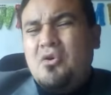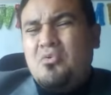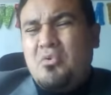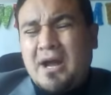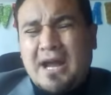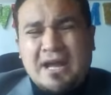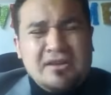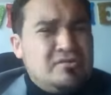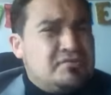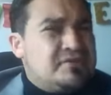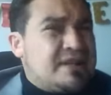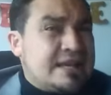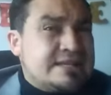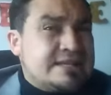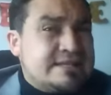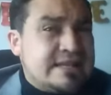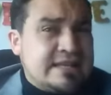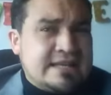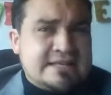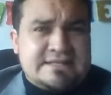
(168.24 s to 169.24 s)
What kind of
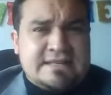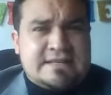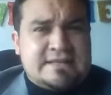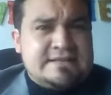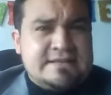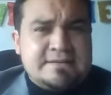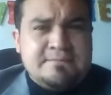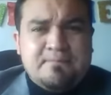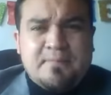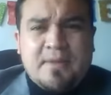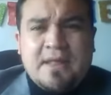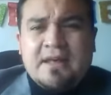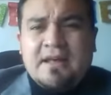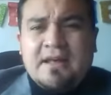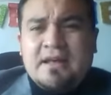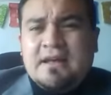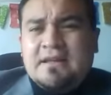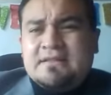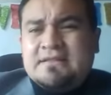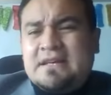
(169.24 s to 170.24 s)
text is it?
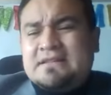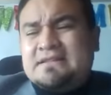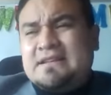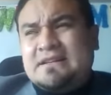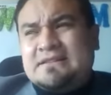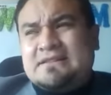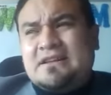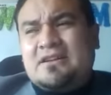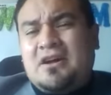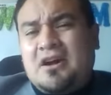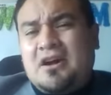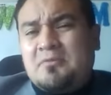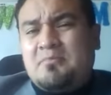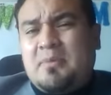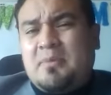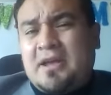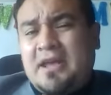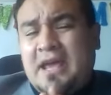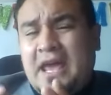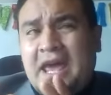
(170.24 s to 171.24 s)
The Telltale
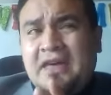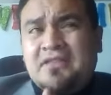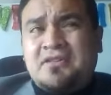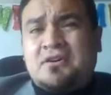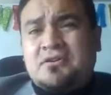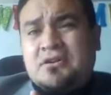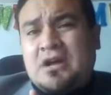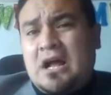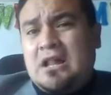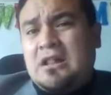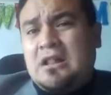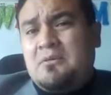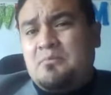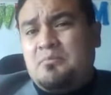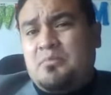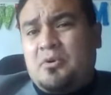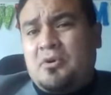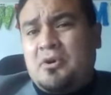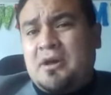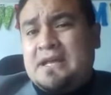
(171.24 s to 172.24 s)
Heart by Edgar Allan
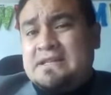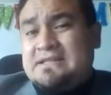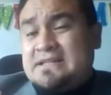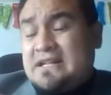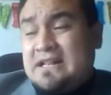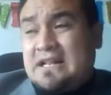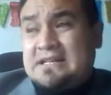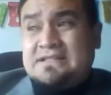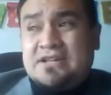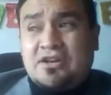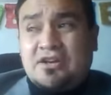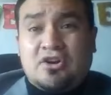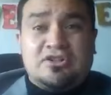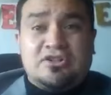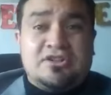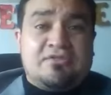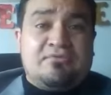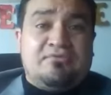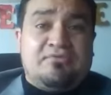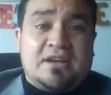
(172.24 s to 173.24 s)
Poe is a classic
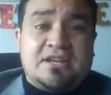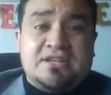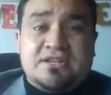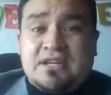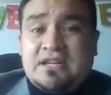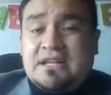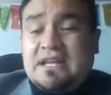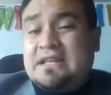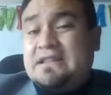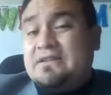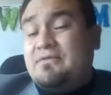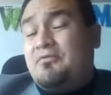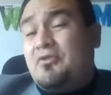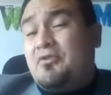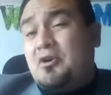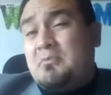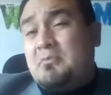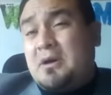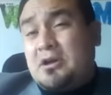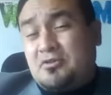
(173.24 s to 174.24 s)
Gothic fiction in the
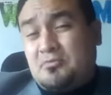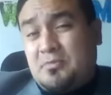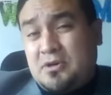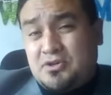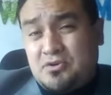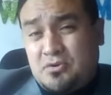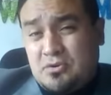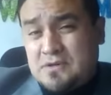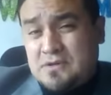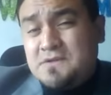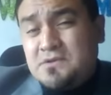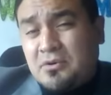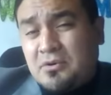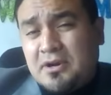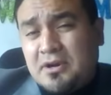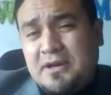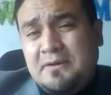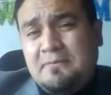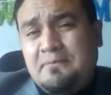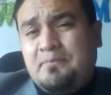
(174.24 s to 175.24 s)
format of a short
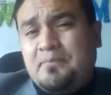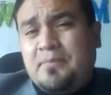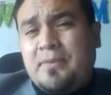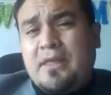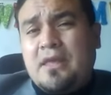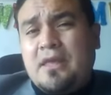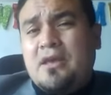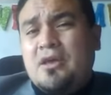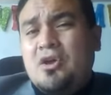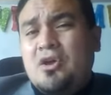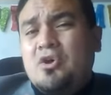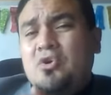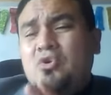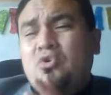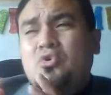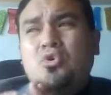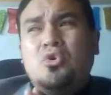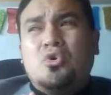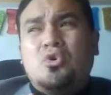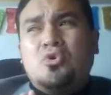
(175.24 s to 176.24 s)
story.
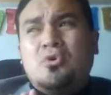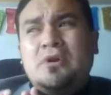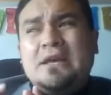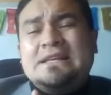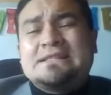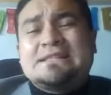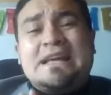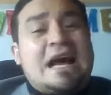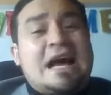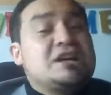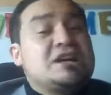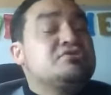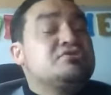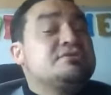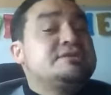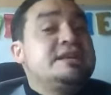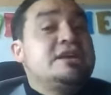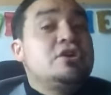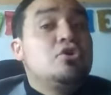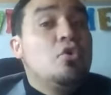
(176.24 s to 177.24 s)
Who is
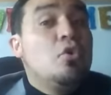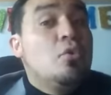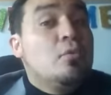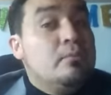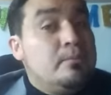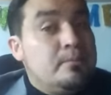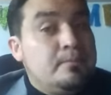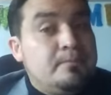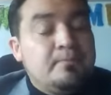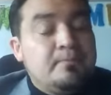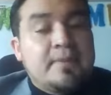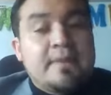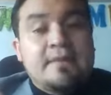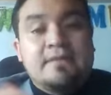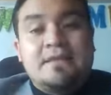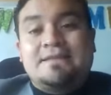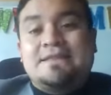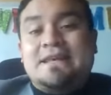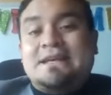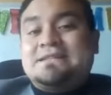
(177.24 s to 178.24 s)
addressing whom?
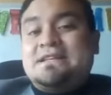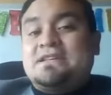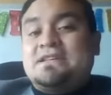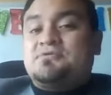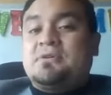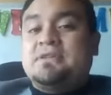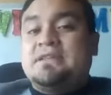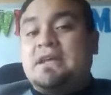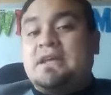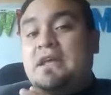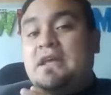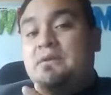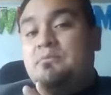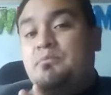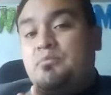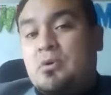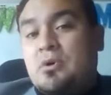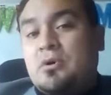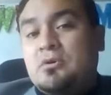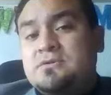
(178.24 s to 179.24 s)
The text is written
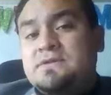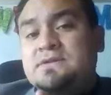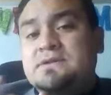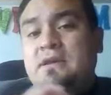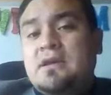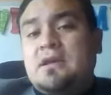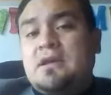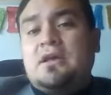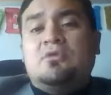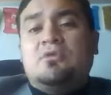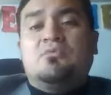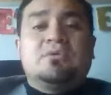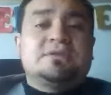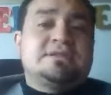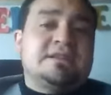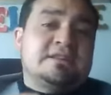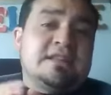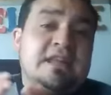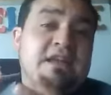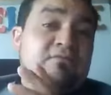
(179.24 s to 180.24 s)
in prose
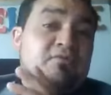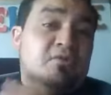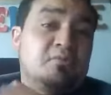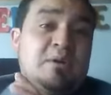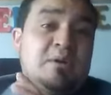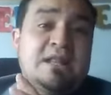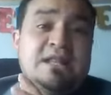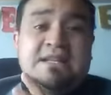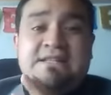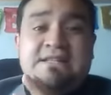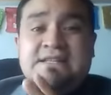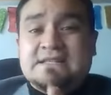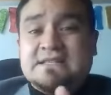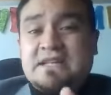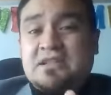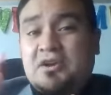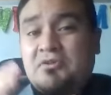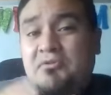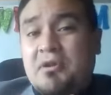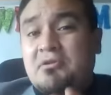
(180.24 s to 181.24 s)
with certain informality since
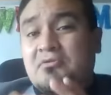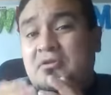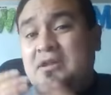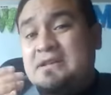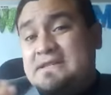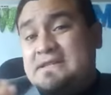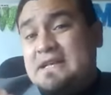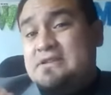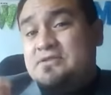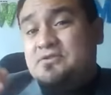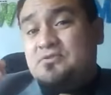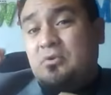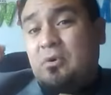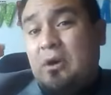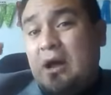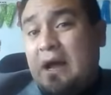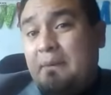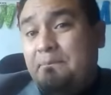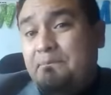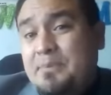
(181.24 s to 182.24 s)
the narrator intends
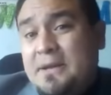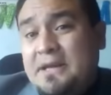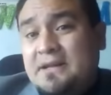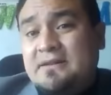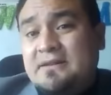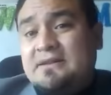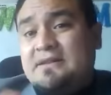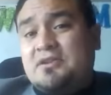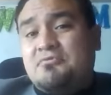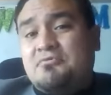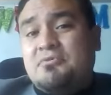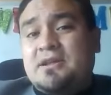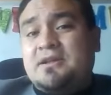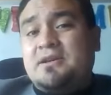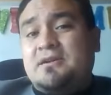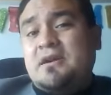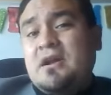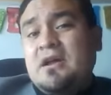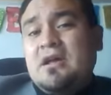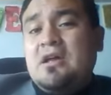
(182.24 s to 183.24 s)
to appealing the
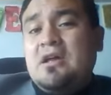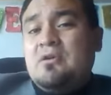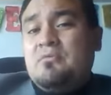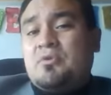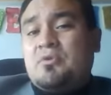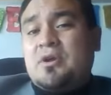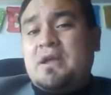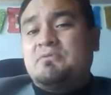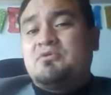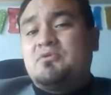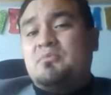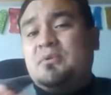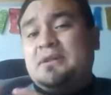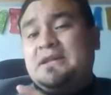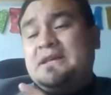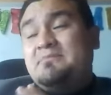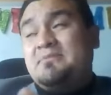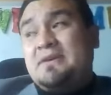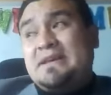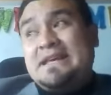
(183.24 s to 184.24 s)
reader for him to
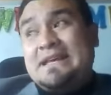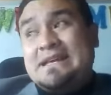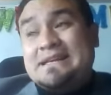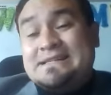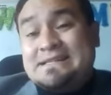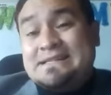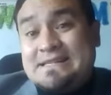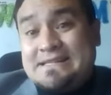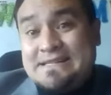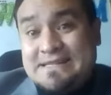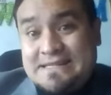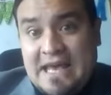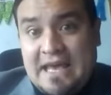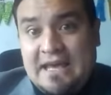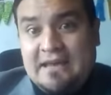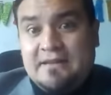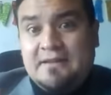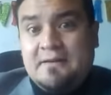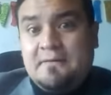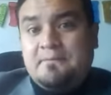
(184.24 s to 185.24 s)
believe he's
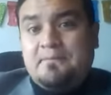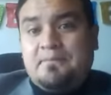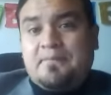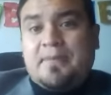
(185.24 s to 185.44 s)
sane.